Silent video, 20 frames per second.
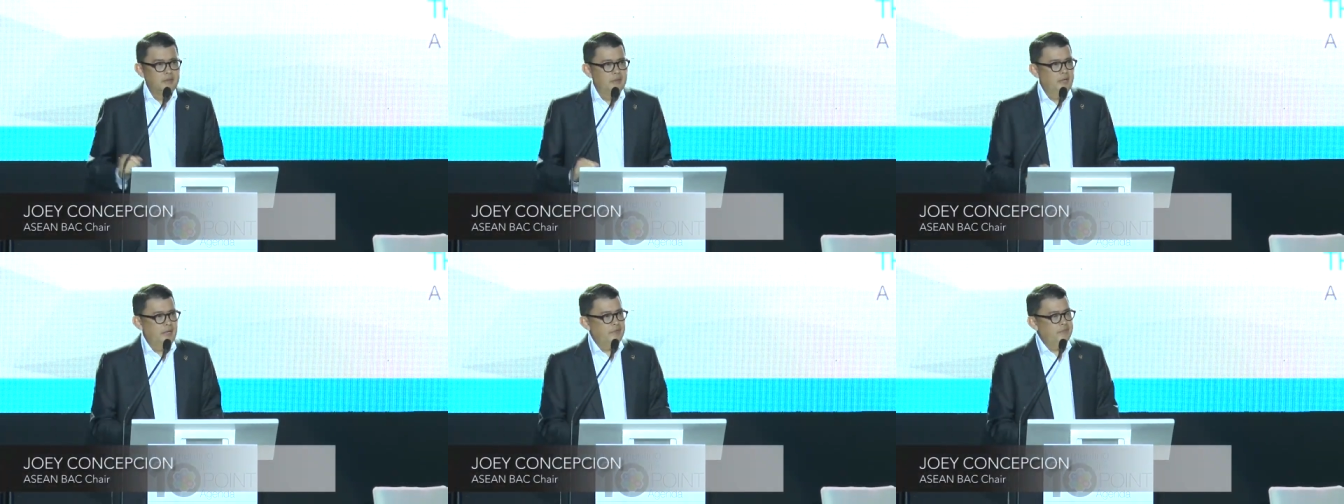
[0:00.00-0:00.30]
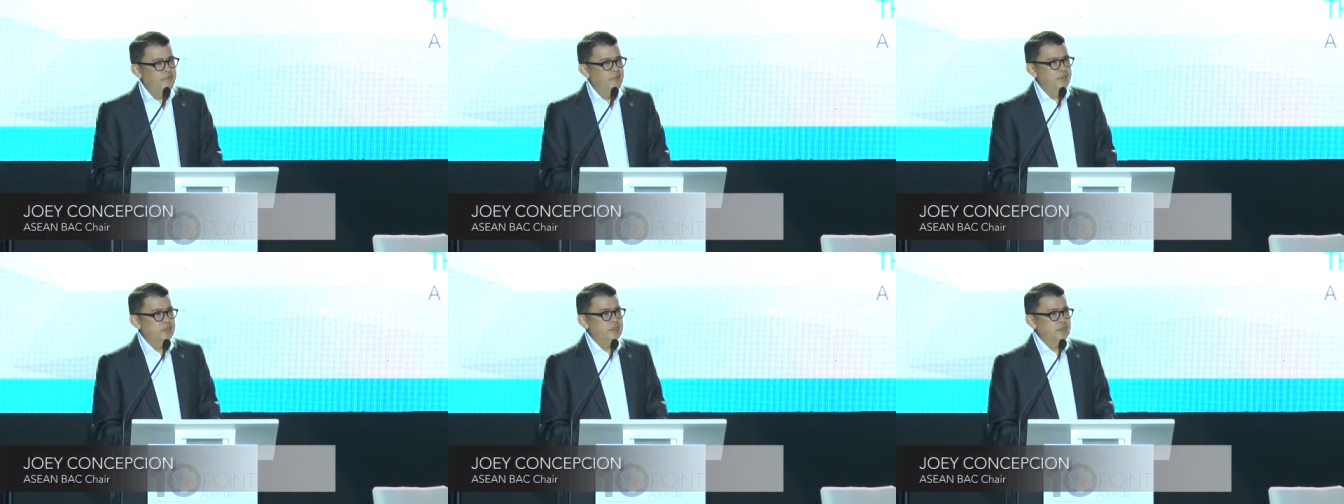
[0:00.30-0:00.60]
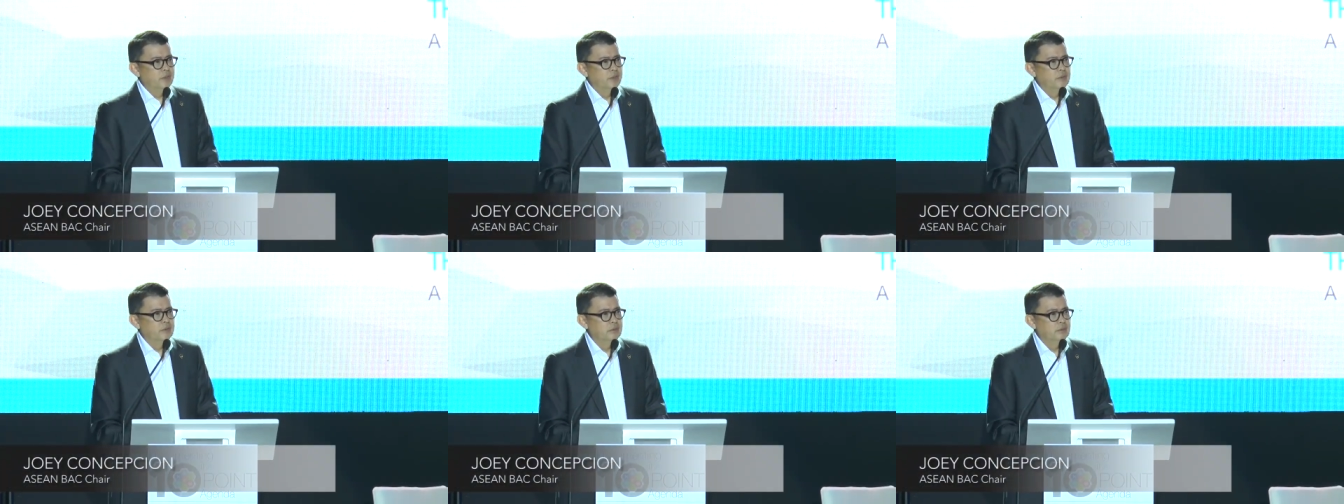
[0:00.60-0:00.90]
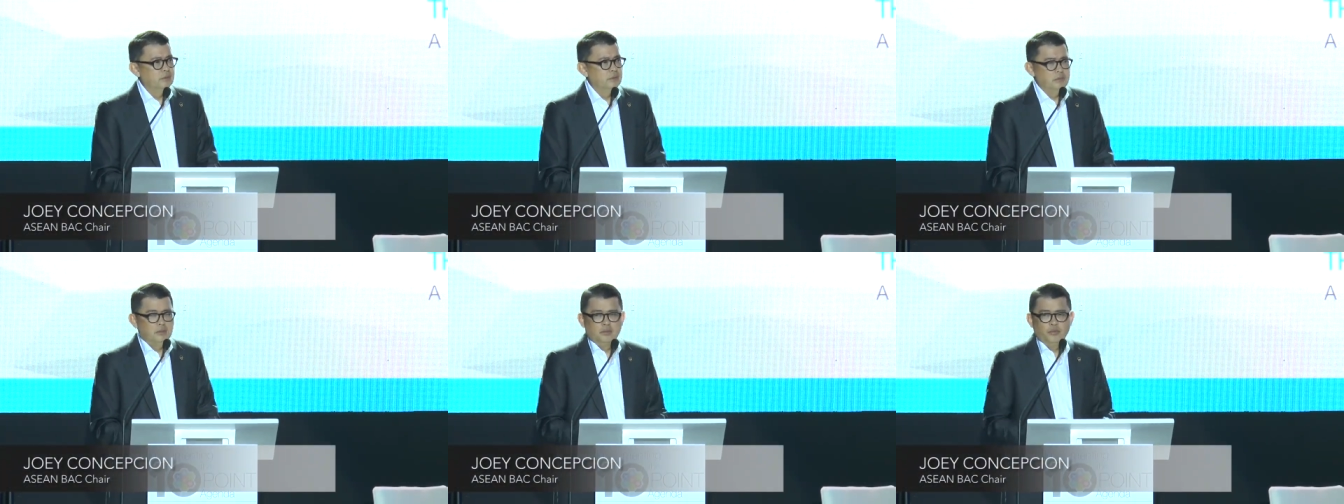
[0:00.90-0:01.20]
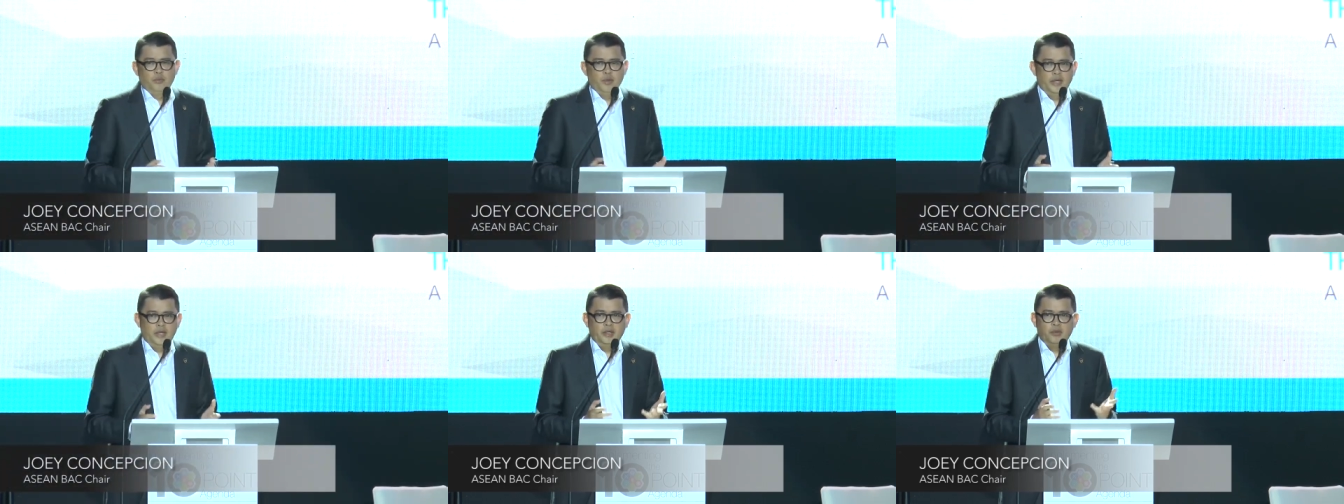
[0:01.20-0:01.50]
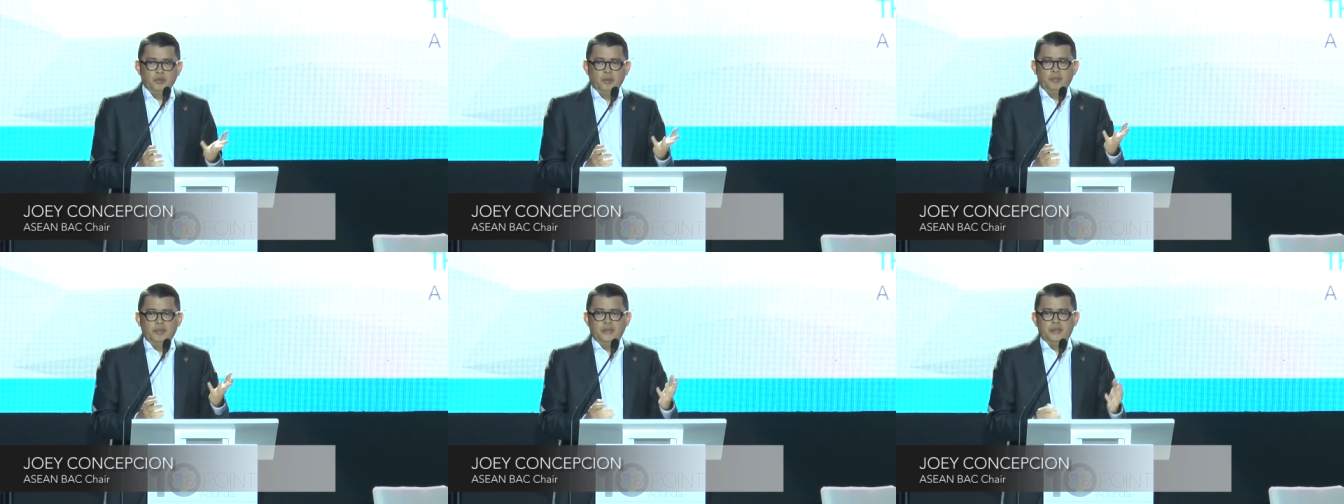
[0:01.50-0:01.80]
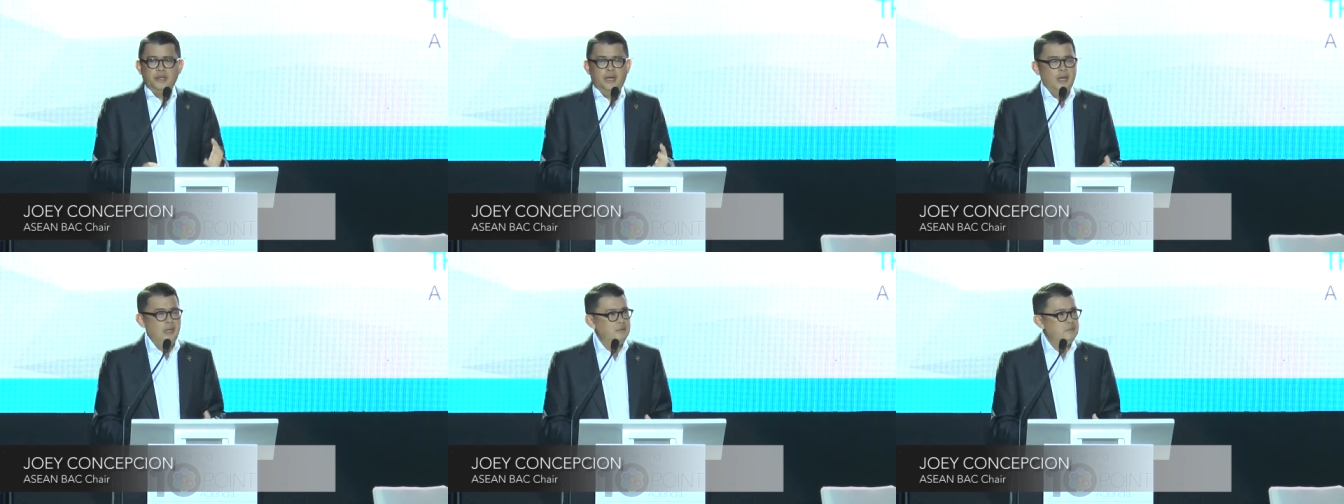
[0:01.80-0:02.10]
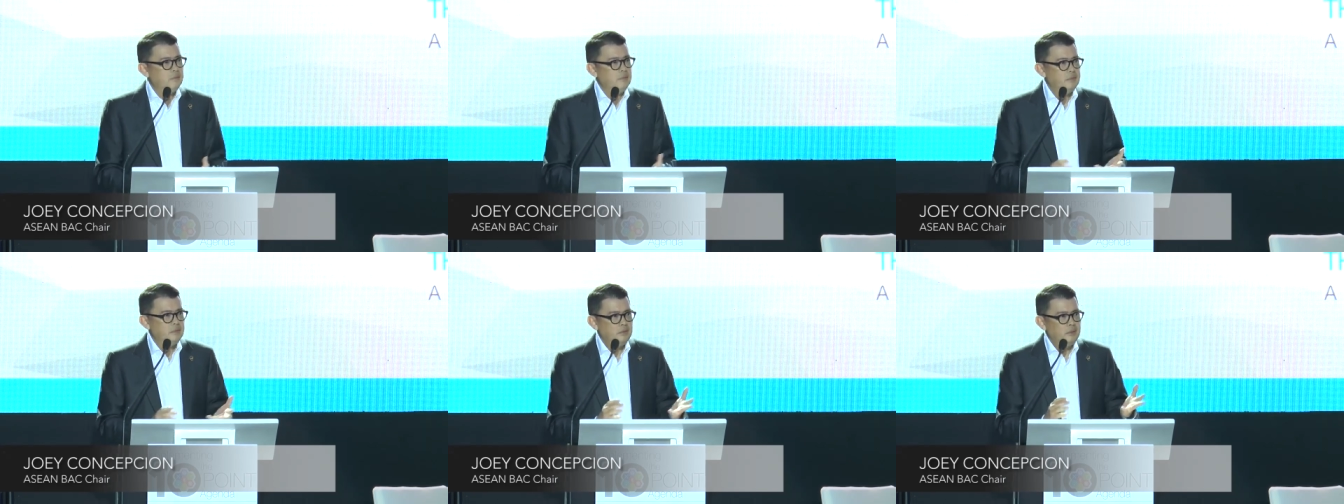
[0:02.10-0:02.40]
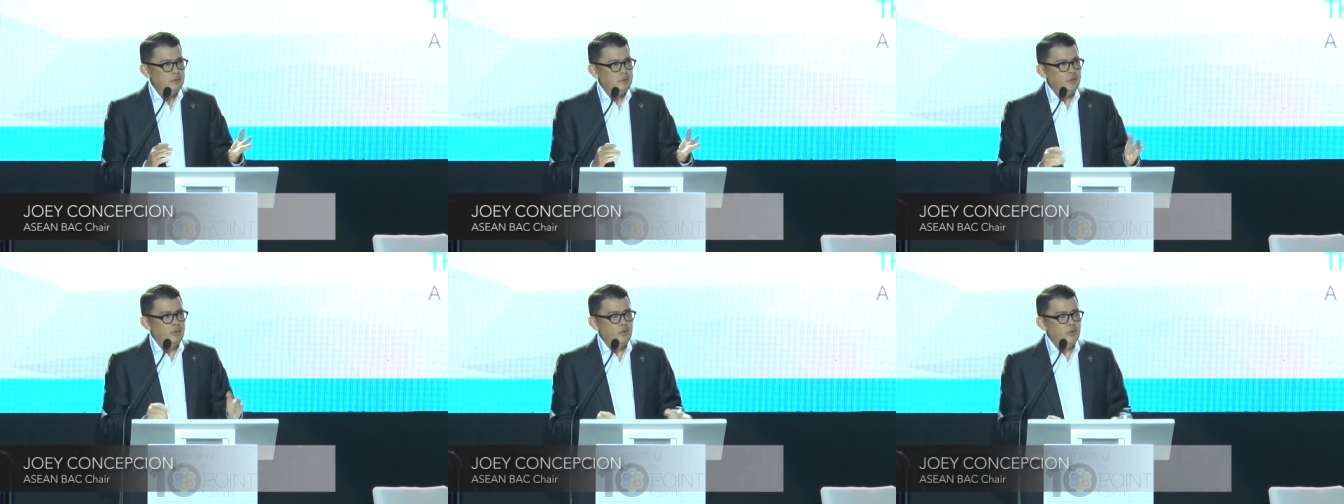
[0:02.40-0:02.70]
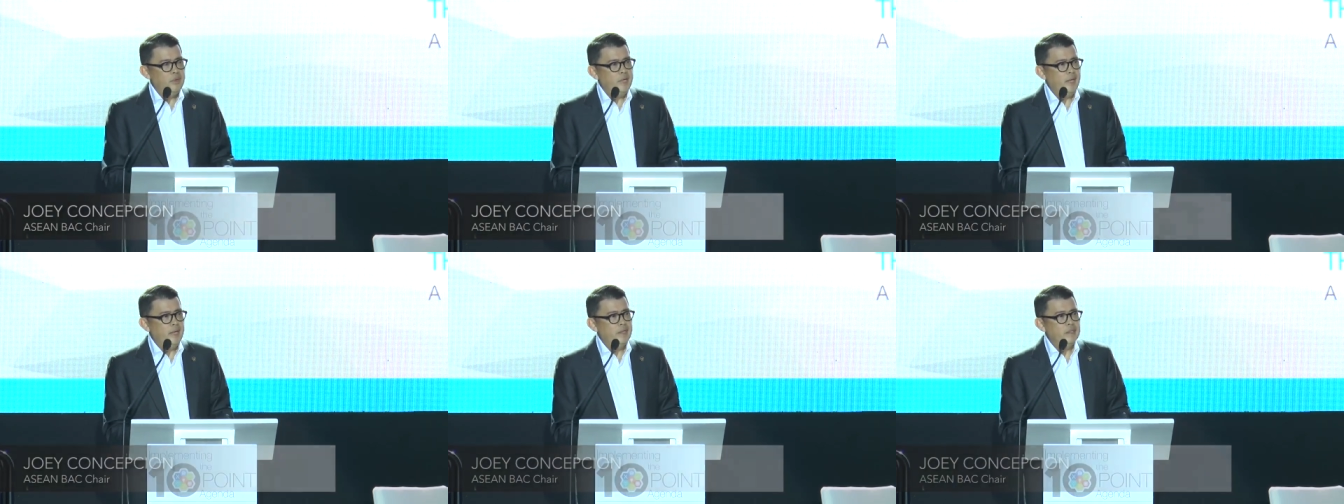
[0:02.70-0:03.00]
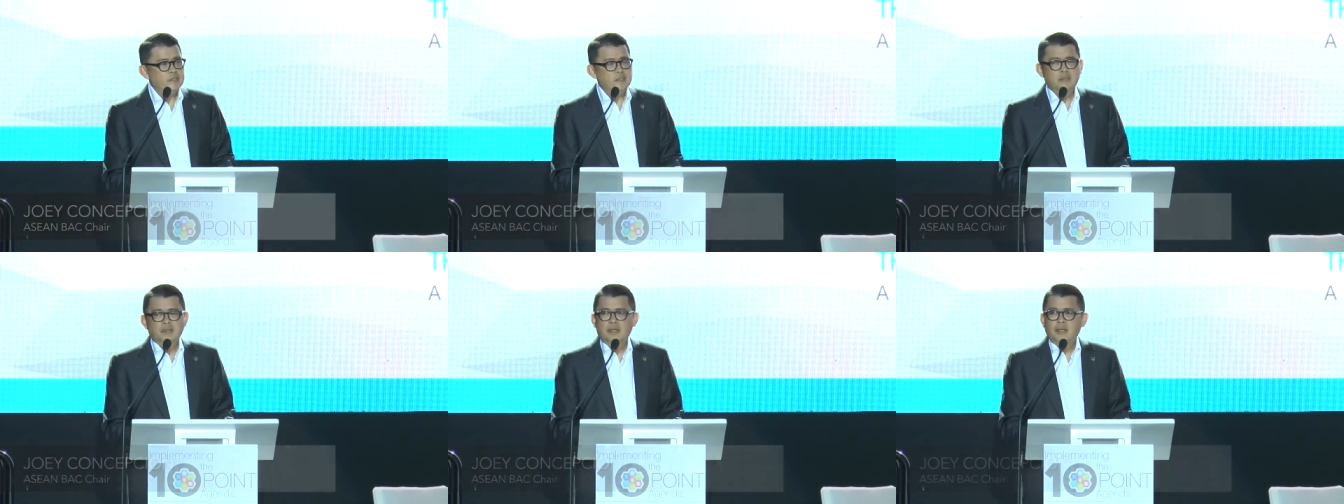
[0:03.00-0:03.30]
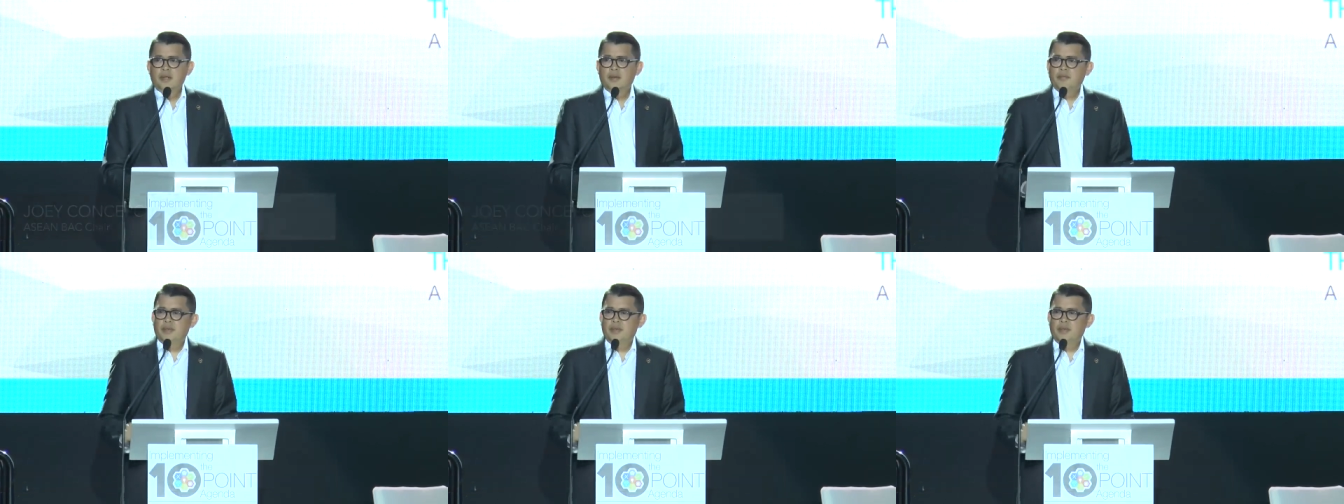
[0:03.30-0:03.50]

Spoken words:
Great vision. Whether it will be done, who cares?